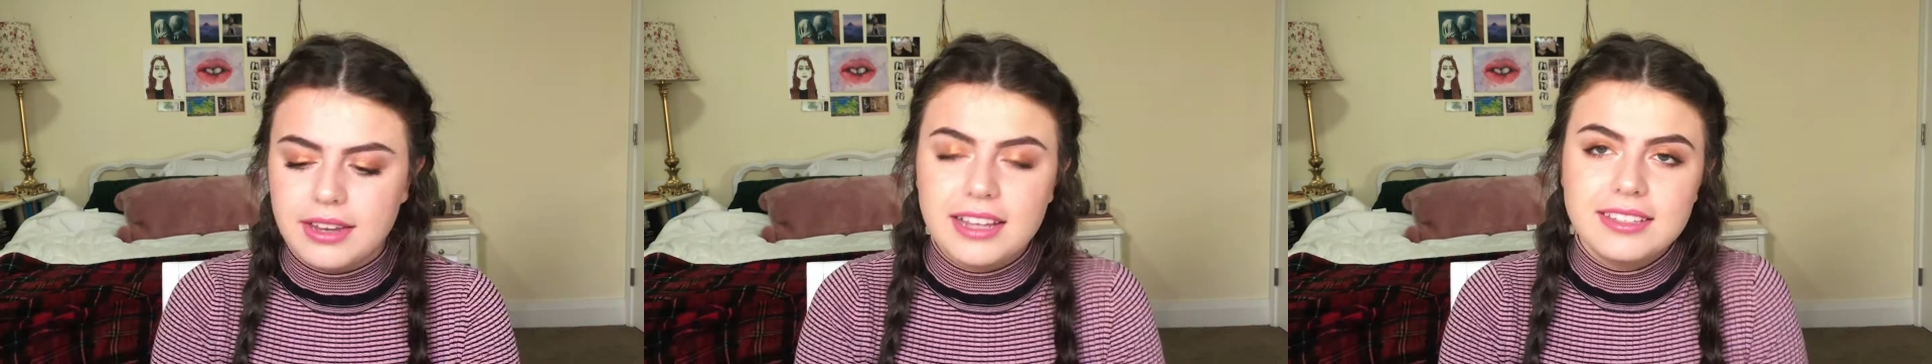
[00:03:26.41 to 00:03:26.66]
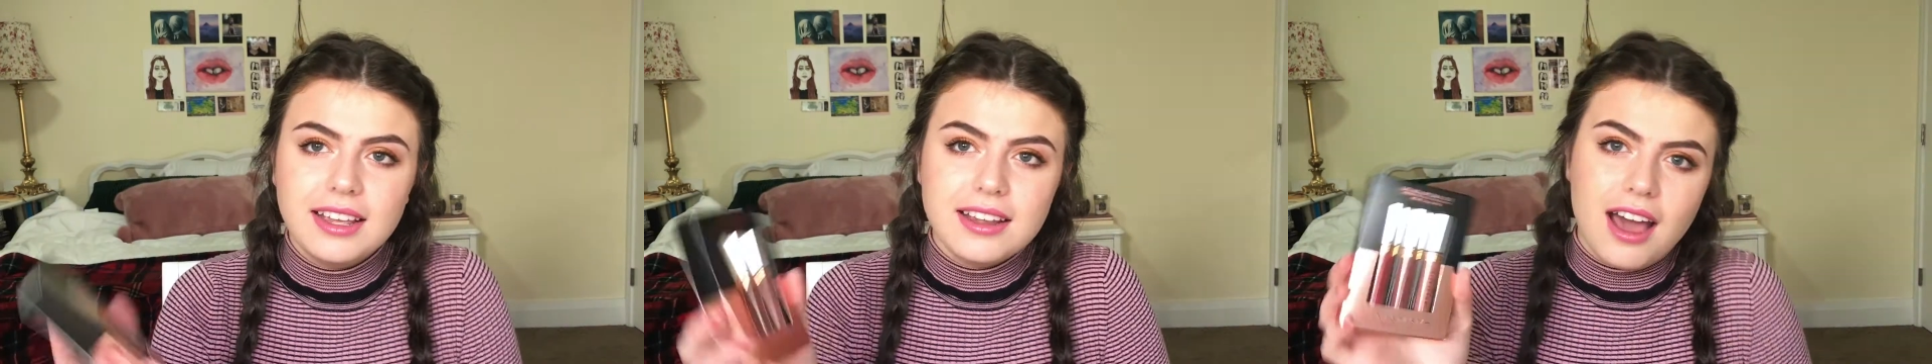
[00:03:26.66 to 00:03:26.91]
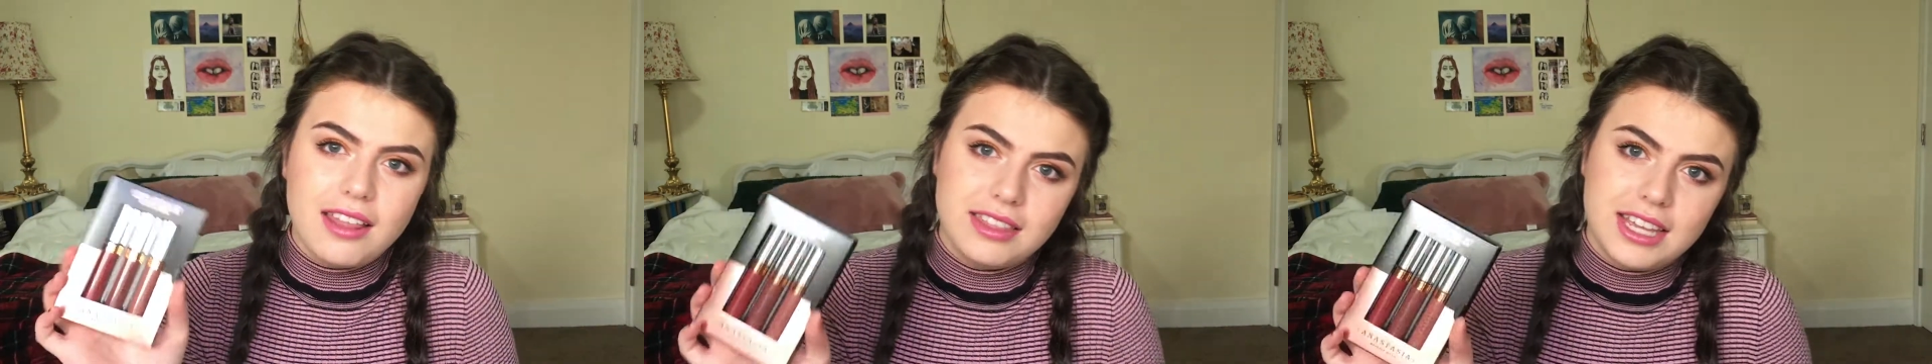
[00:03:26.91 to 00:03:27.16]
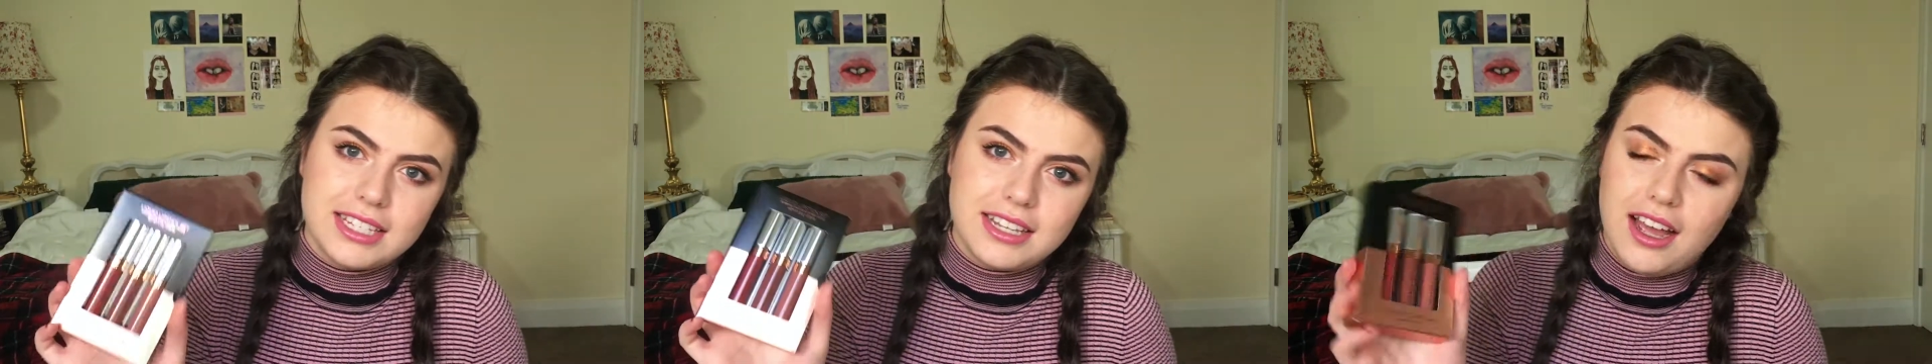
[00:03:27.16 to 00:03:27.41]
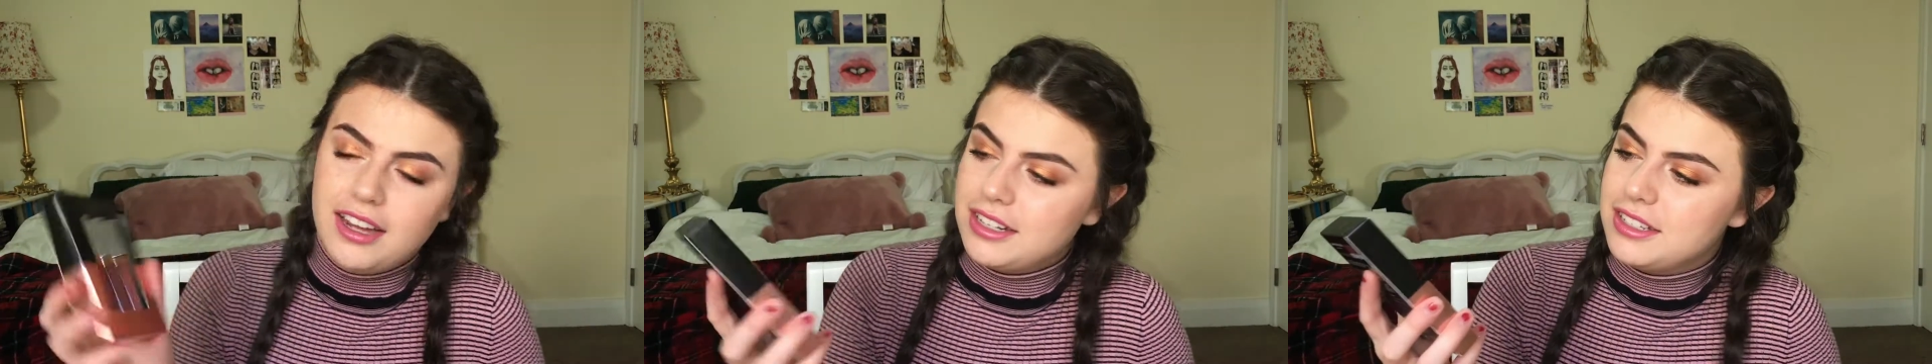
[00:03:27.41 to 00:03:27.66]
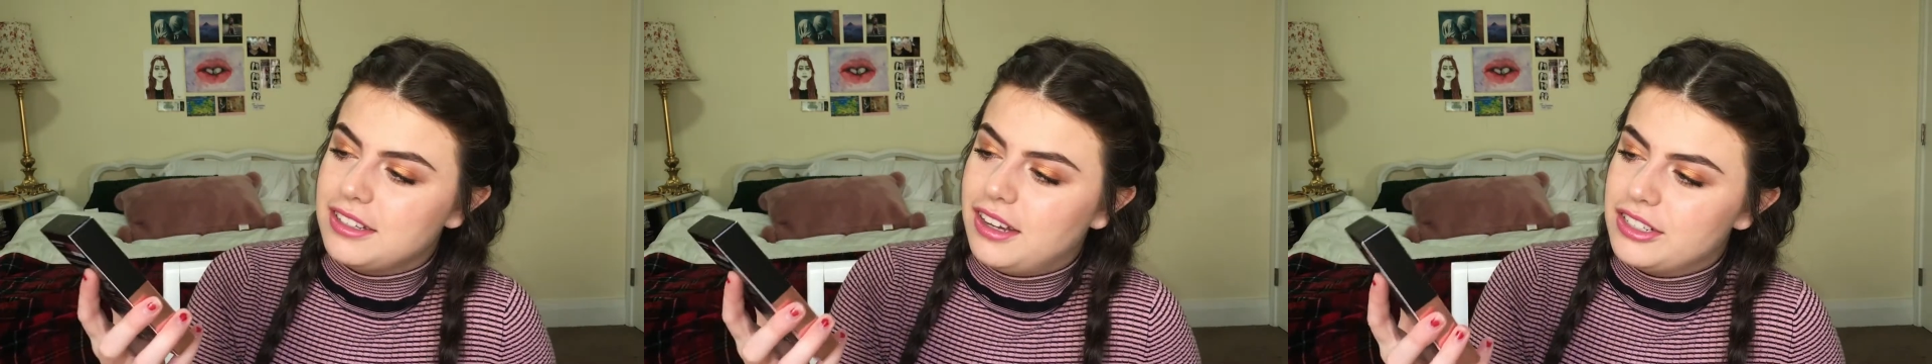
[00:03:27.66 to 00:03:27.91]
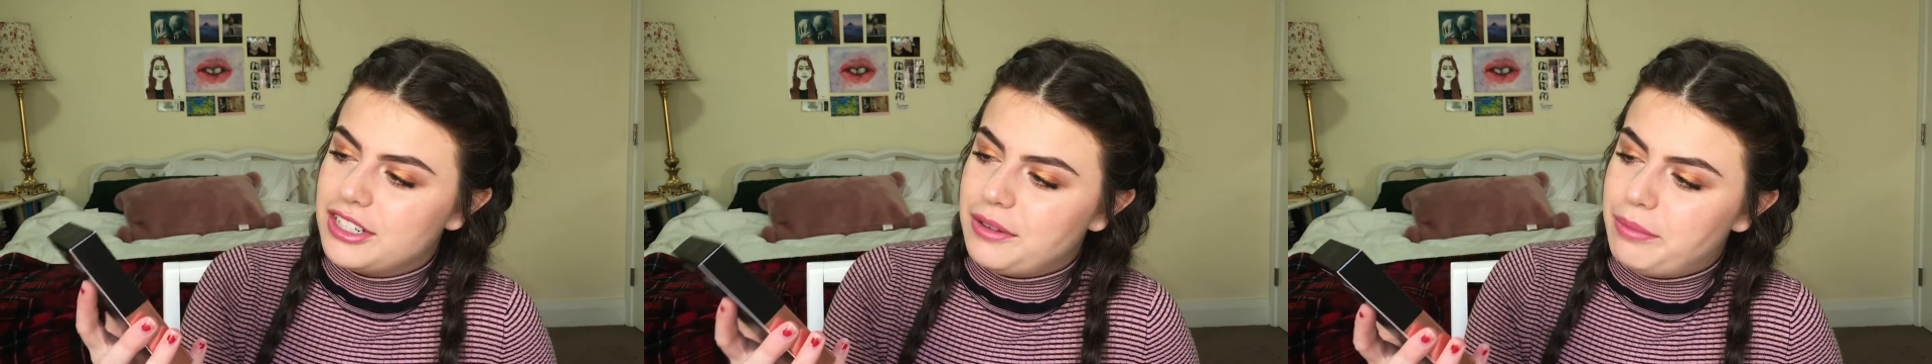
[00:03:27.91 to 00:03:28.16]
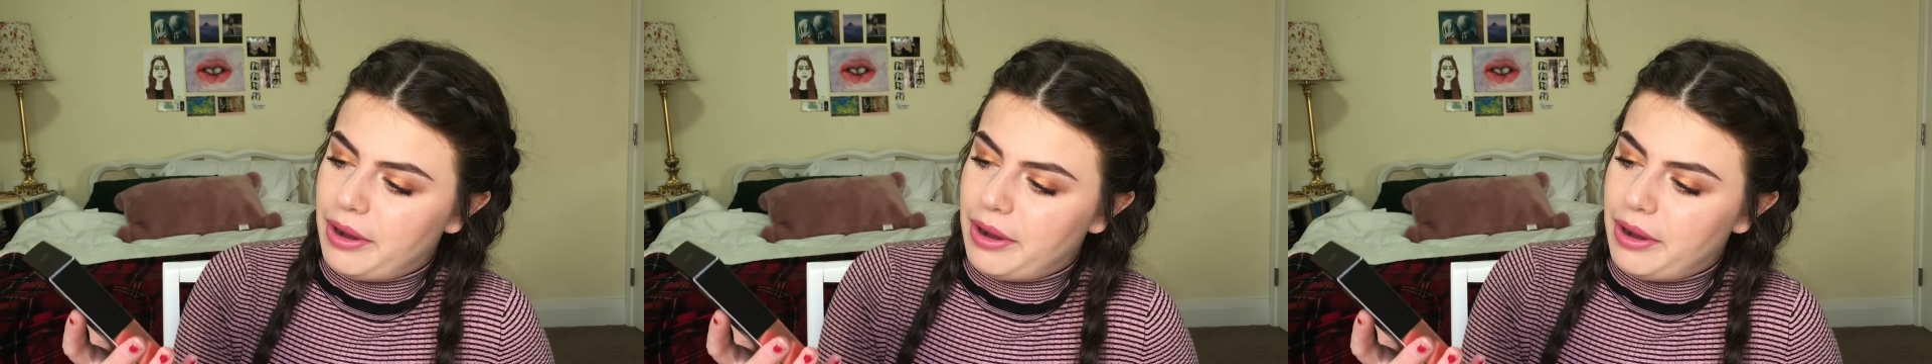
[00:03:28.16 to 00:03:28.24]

Next I got this Anastasia